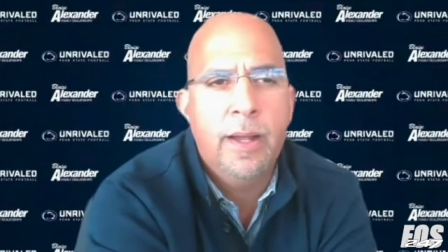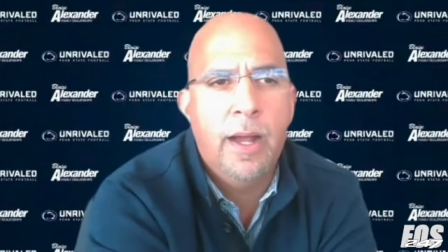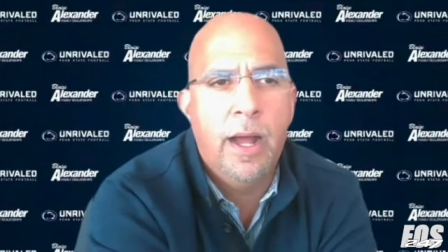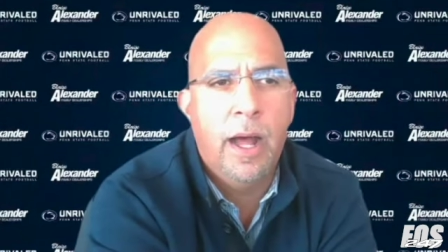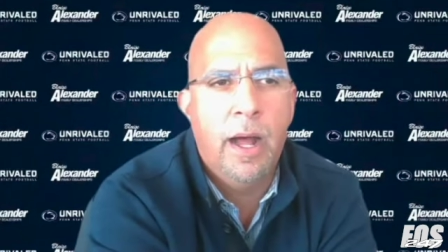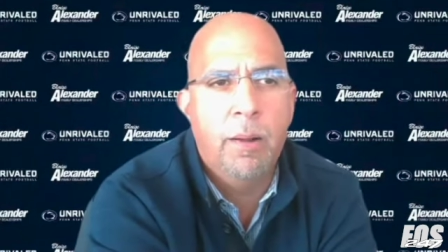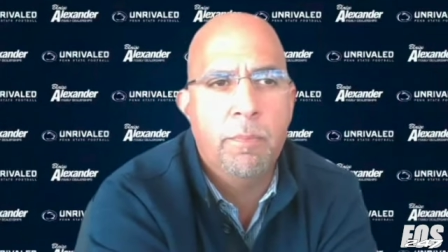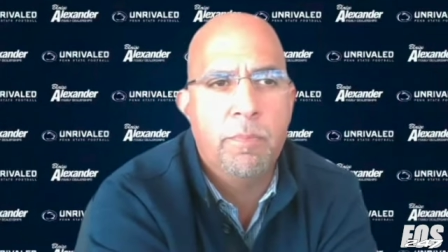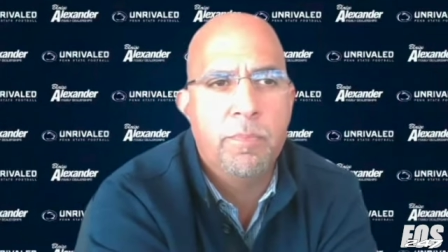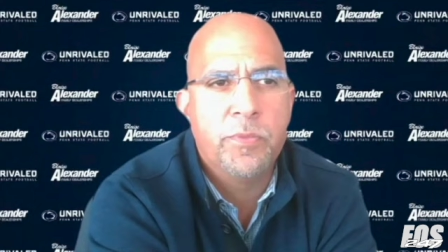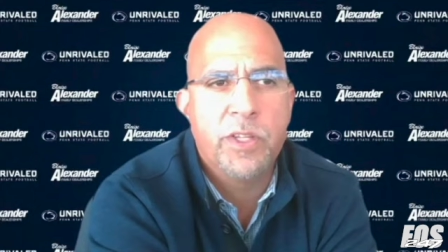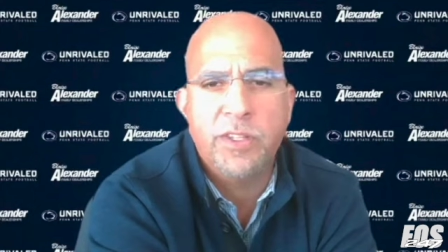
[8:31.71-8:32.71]

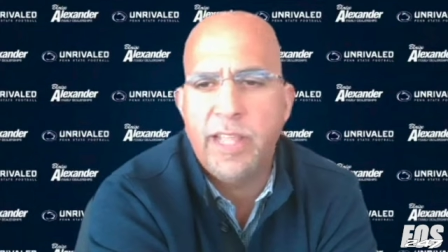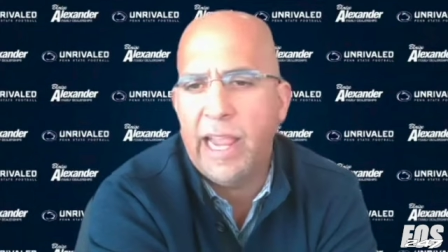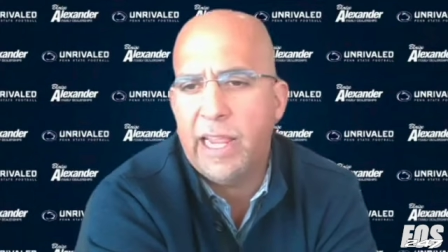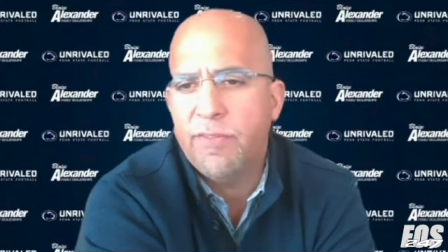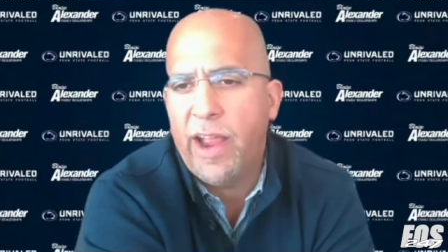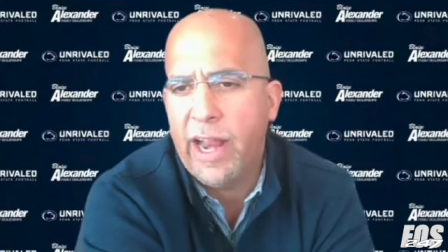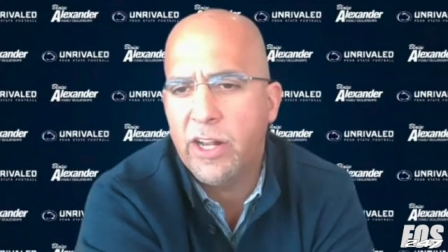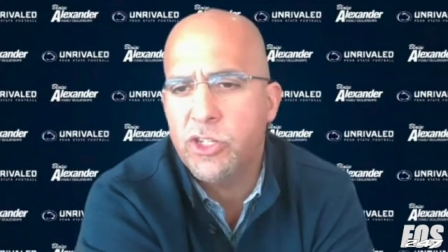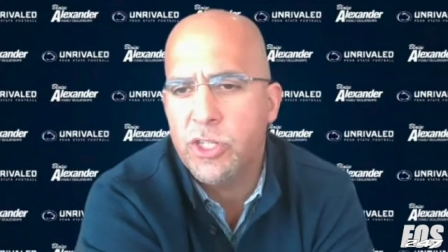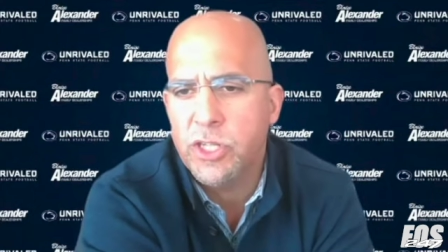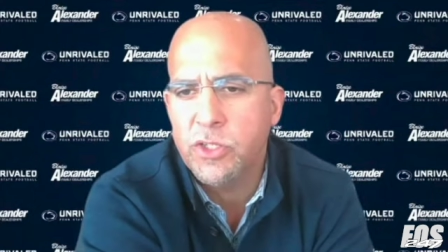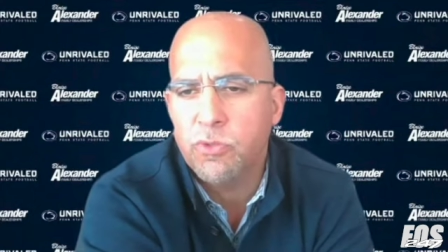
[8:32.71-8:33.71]
to take advantage
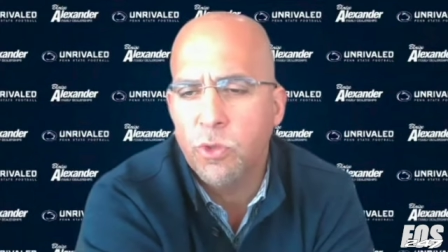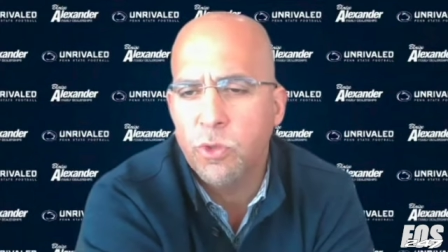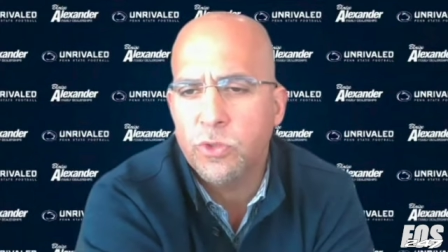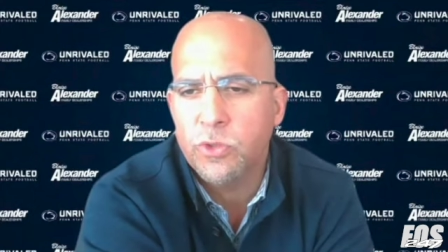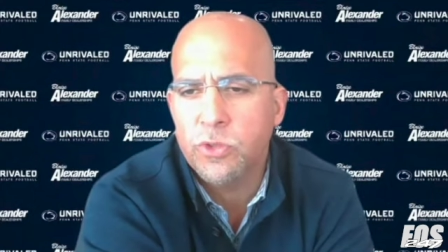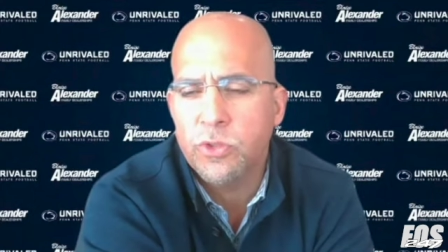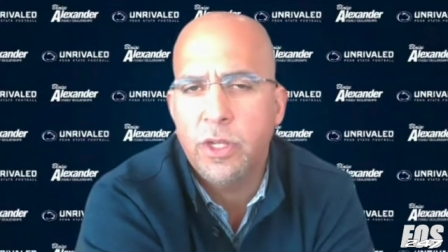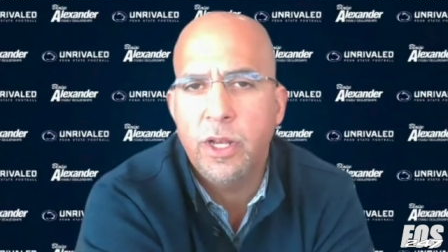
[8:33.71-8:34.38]
of these rules.